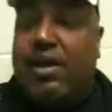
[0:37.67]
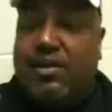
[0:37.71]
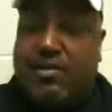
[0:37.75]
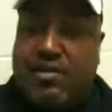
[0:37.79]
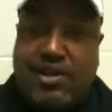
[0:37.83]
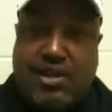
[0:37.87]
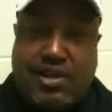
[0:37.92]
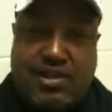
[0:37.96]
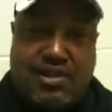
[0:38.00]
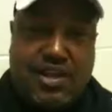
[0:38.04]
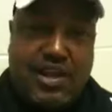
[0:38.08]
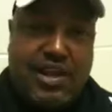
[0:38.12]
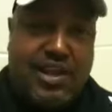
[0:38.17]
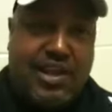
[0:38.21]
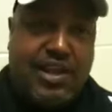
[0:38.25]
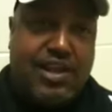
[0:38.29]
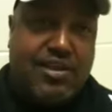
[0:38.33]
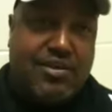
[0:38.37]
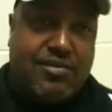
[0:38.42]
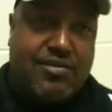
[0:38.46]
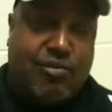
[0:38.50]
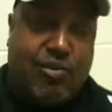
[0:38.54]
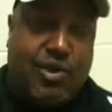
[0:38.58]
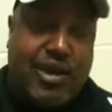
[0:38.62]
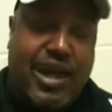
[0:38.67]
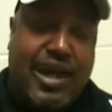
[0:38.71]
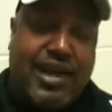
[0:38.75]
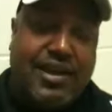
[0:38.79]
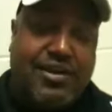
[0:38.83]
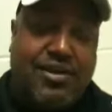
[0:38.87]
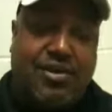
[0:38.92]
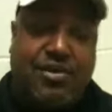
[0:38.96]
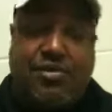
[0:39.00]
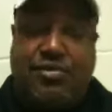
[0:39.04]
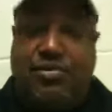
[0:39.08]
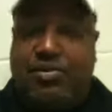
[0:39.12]
See, the thing is, what I
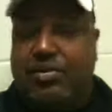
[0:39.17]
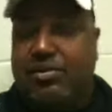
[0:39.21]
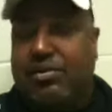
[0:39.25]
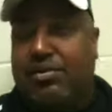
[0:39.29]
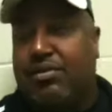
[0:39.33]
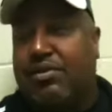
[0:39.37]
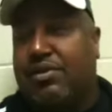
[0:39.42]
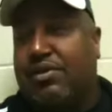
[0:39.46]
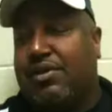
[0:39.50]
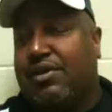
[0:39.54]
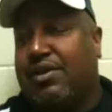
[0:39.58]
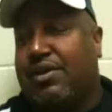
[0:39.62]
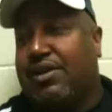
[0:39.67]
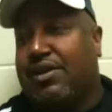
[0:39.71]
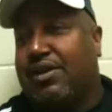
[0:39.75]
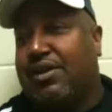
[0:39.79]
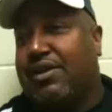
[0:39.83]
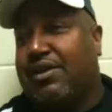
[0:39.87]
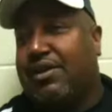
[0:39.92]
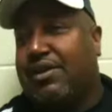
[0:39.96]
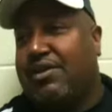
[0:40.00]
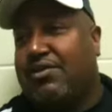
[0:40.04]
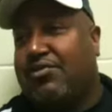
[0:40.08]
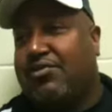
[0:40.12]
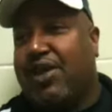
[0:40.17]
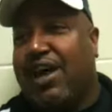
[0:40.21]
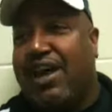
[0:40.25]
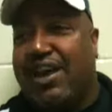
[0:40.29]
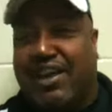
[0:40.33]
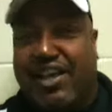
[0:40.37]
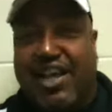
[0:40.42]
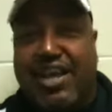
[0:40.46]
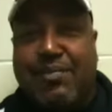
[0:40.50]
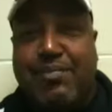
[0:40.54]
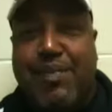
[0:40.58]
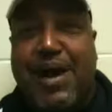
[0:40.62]
do,
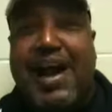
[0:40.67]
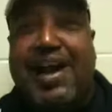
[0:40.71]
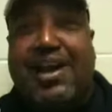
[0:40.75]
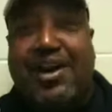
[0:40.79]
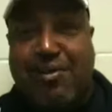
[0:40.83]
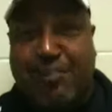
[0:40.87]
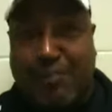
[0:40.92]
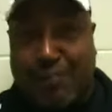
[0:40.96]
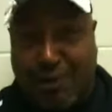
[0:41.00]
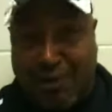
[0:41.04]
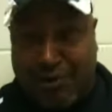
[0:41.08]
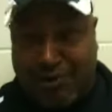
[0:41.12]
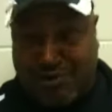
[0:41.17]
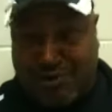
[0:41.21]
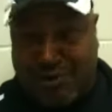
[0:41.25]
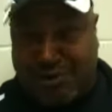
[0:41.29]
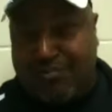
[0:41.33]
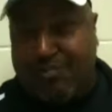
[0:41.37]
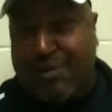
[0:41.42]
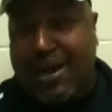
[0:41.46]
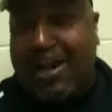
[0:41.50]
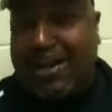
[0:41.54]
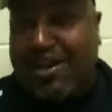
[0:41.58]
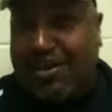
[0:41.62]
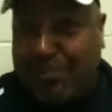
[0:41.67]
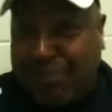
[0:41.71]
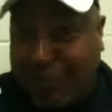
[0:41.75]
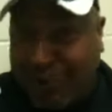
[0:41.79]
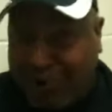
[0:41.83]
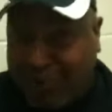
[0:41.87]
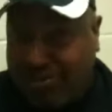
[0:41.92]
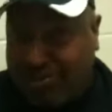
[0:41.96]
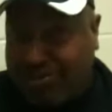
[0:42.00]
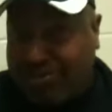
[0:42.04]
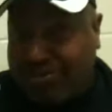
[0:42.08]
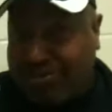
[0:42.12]
try to keep my composure. If my
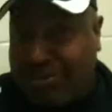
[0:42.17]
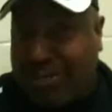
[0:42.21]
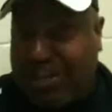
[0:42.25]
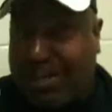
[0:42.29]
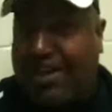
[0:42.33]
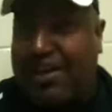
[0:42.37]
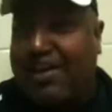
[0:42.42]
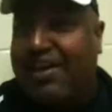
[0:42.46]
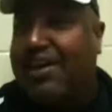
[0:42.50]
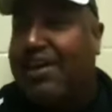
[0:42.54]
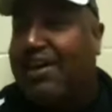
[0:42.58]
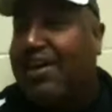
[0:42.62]
composure is there,